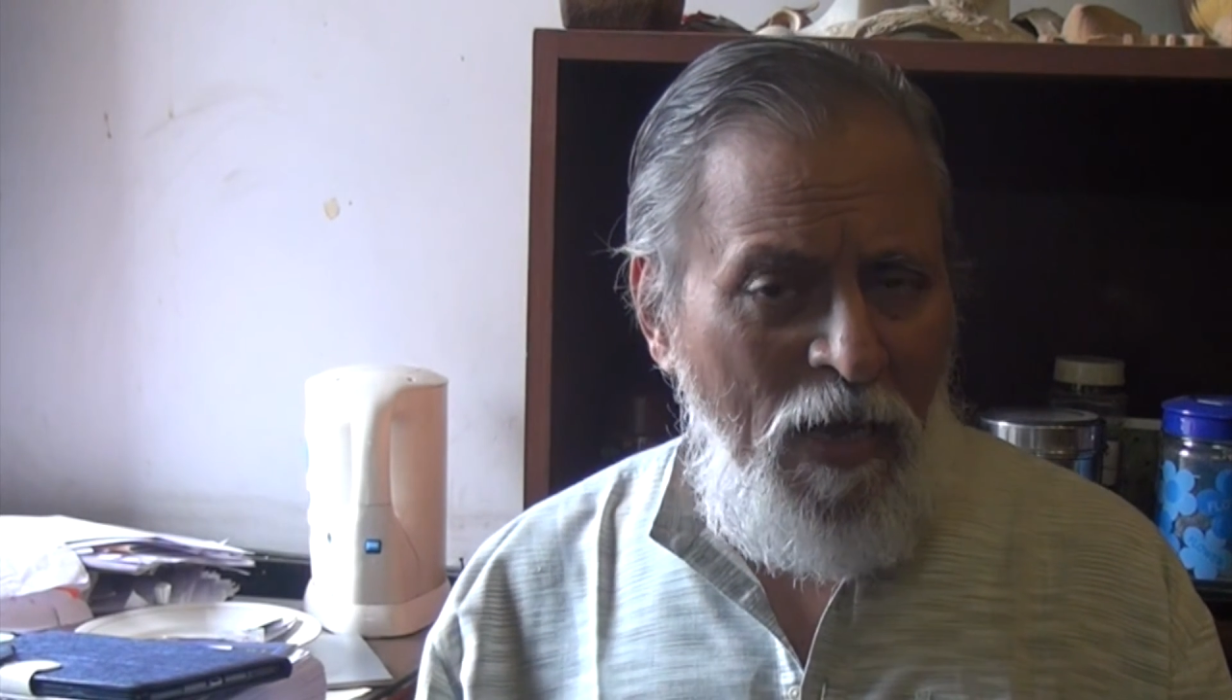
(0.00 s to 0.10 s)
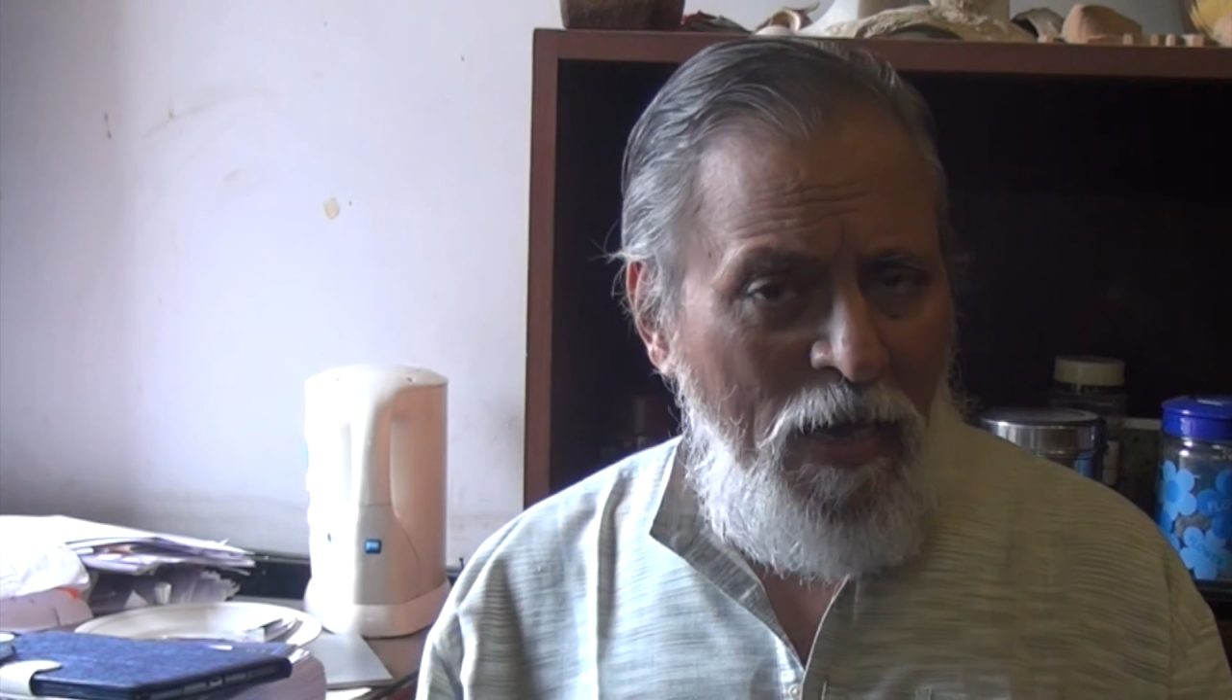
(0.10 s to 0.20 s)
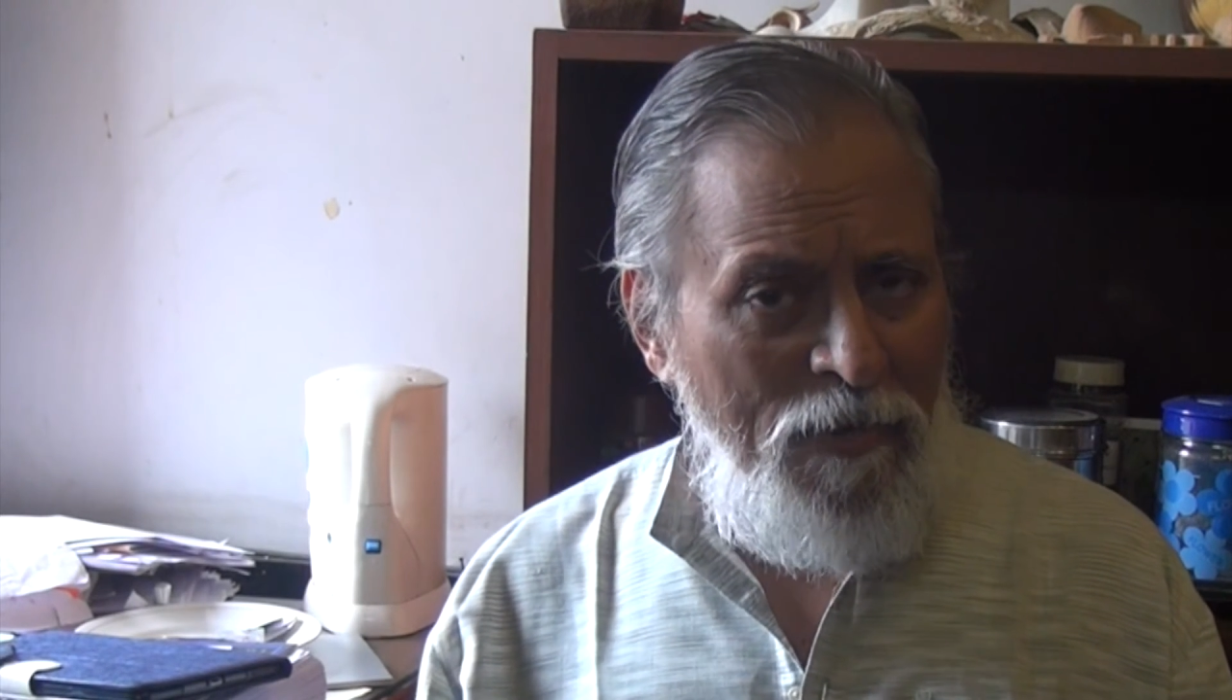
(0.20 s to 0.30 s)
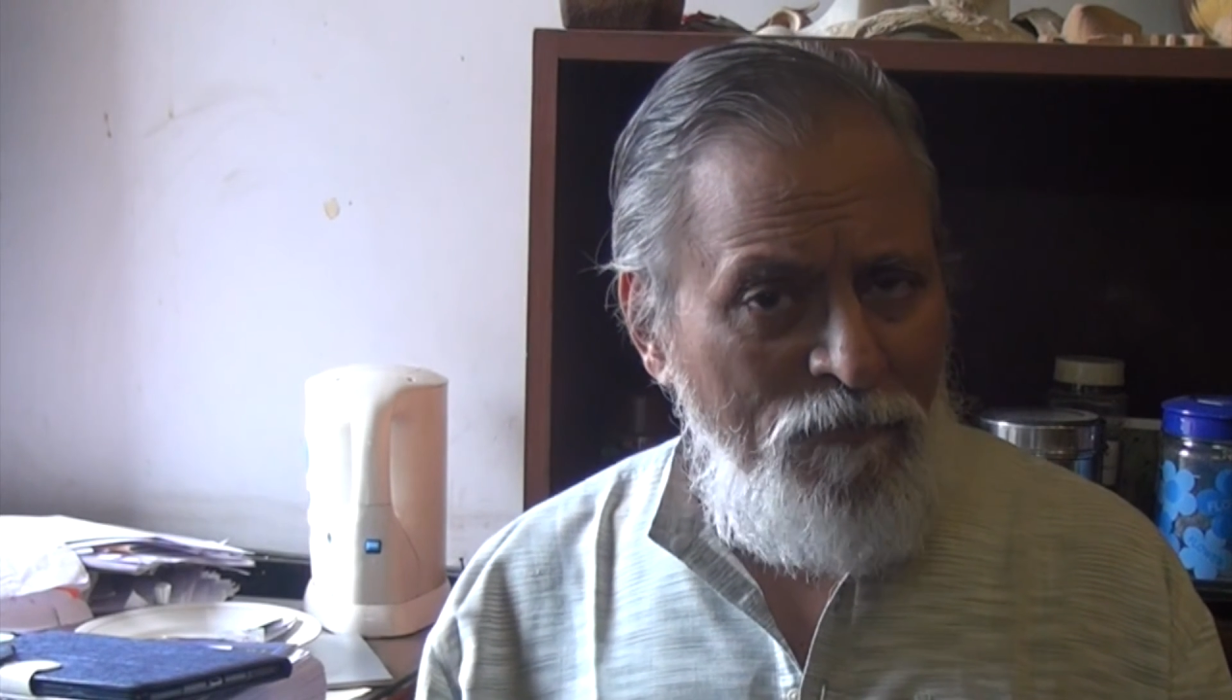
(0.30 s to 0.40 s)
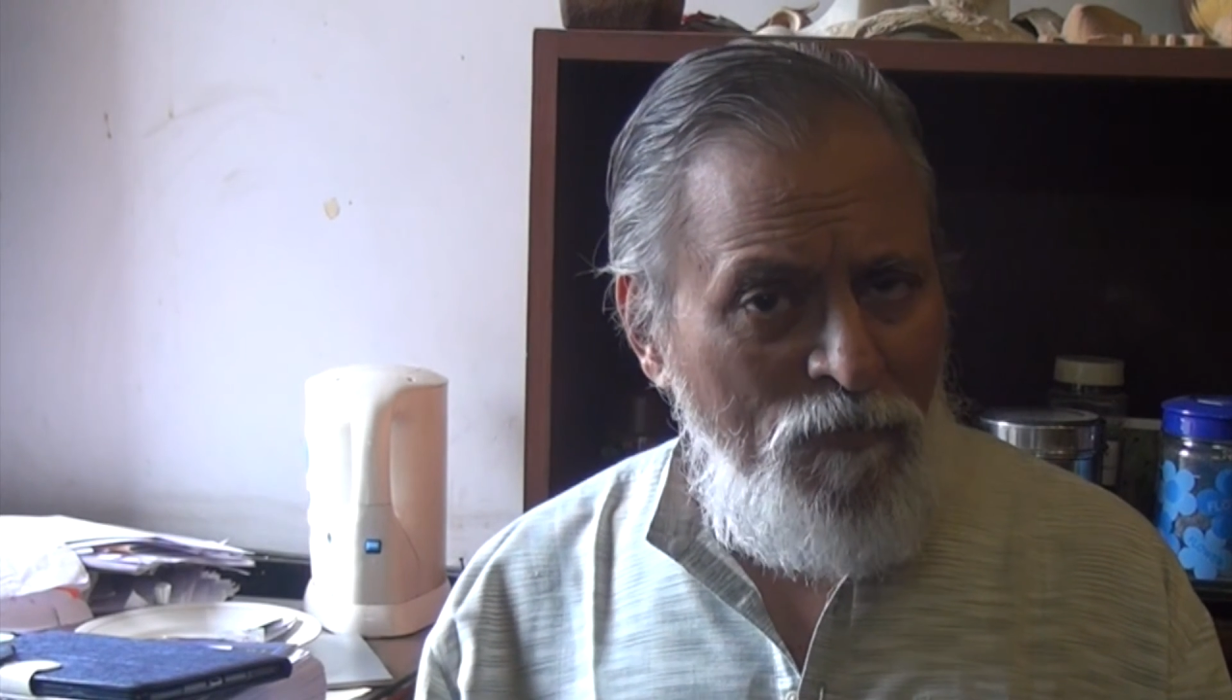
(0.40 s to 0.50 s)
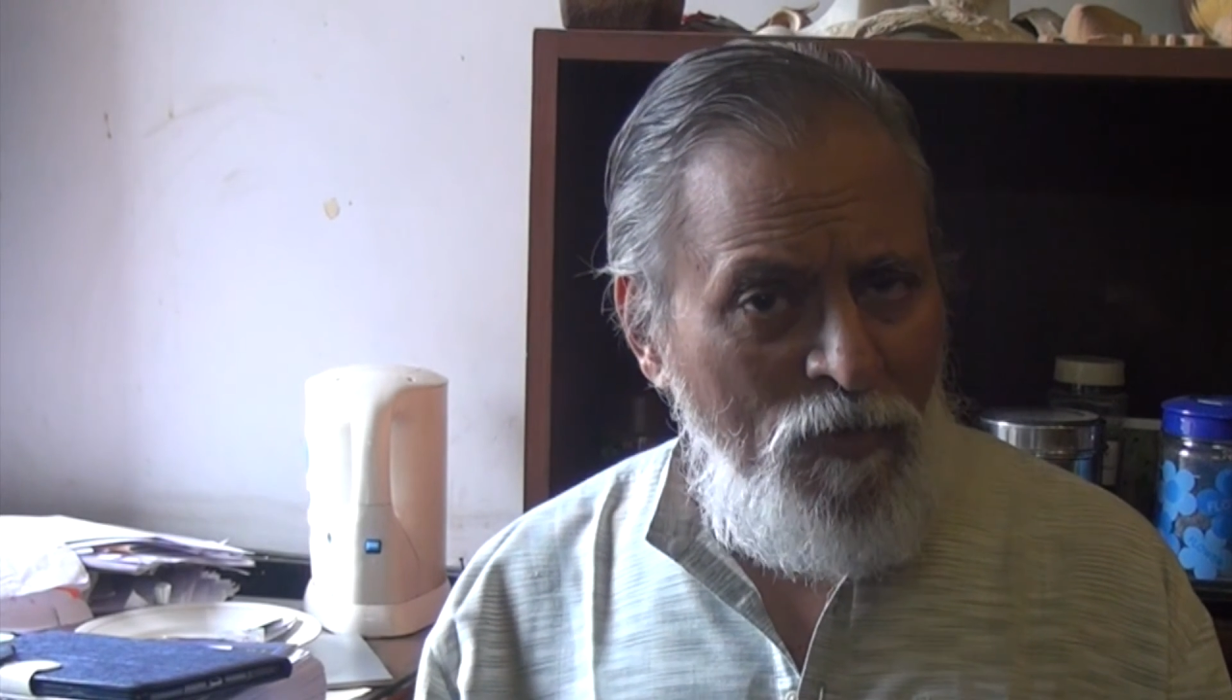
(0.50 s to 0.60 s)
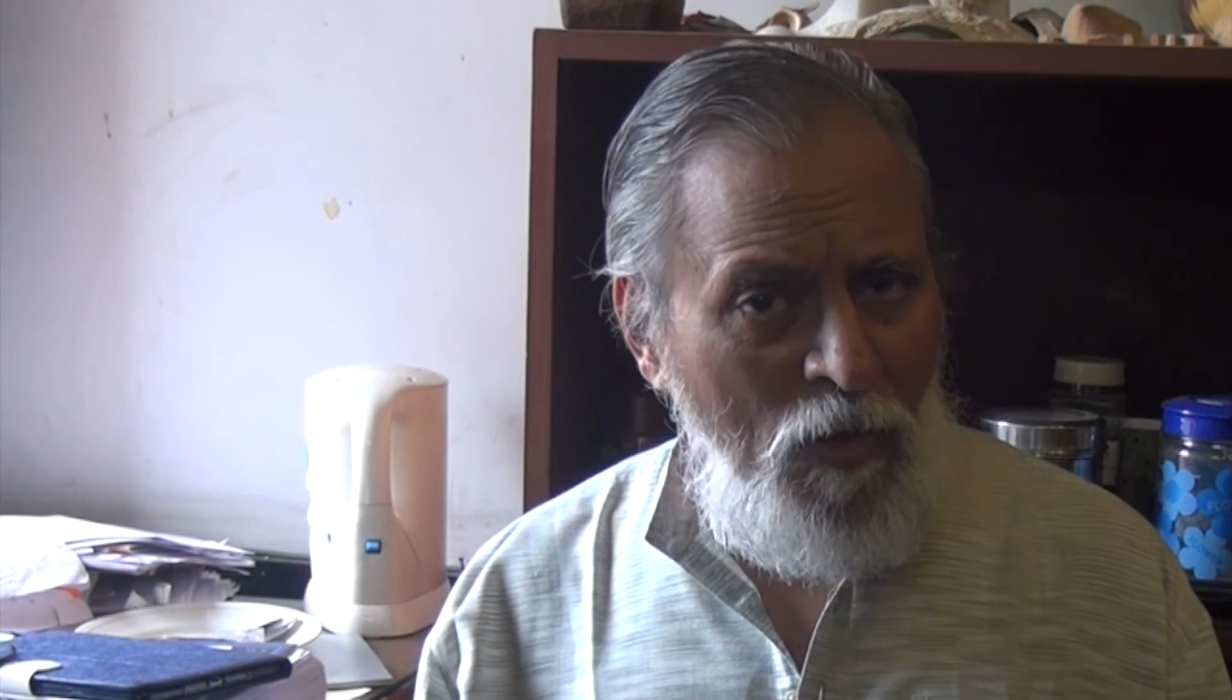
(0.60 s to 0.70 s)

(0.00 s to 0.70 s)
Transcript: and we will